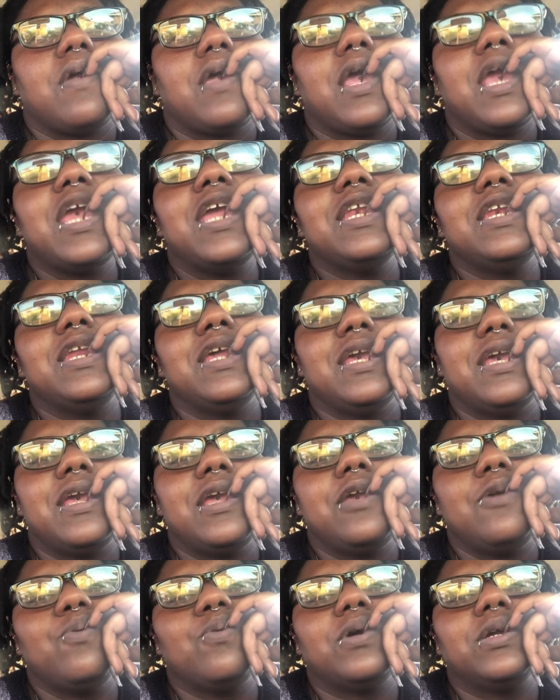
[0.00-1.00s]
He did.
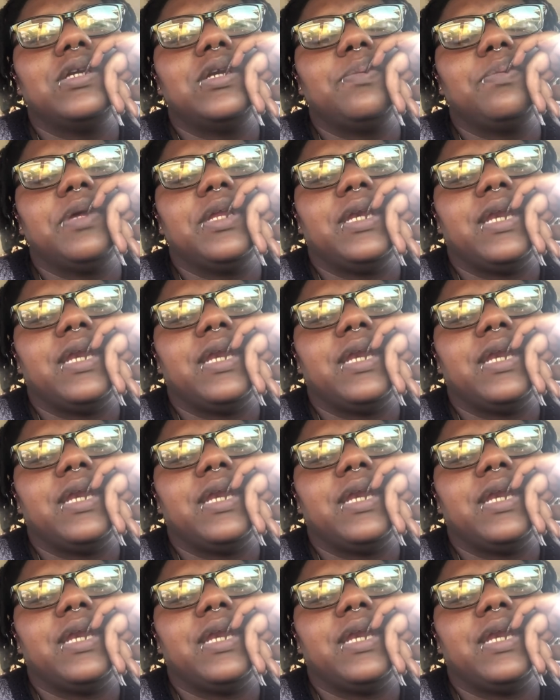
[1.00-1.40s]
He wanted to be